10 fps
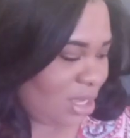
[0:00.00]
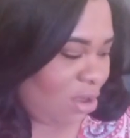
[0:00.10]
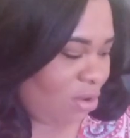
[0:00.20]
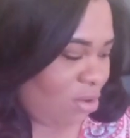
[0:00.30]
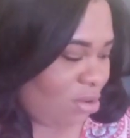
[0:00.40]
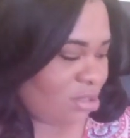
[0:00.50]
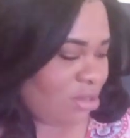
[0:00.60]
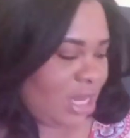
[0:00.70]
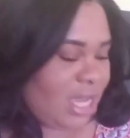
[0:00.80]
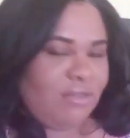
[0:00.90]
Oh,
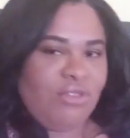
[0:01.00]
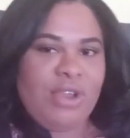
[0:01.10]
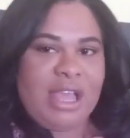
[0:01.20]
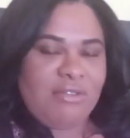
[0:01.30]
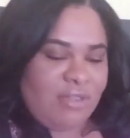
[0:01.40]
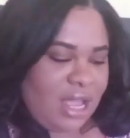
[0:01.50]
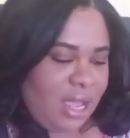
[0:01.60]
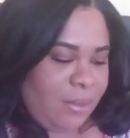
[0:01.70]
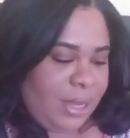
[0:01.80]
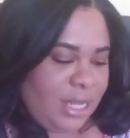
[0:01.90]
also, like if you have
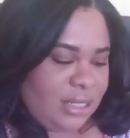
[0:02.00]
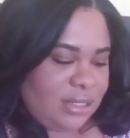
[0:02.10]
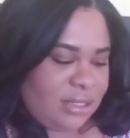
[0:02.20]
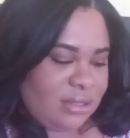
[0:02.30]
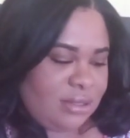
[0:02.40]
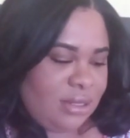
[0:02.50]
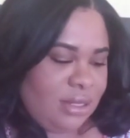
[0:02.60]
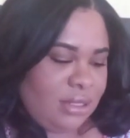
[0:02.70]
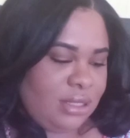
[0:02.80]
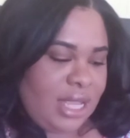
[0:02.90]
flyaways,
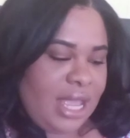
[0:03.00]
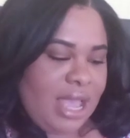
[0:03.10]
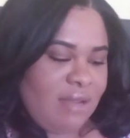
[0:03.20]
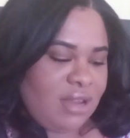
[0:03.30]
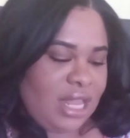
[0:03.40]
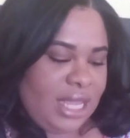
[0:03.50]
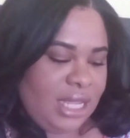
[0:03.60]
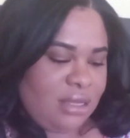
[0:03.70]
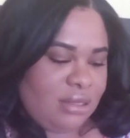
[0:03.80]
they have like,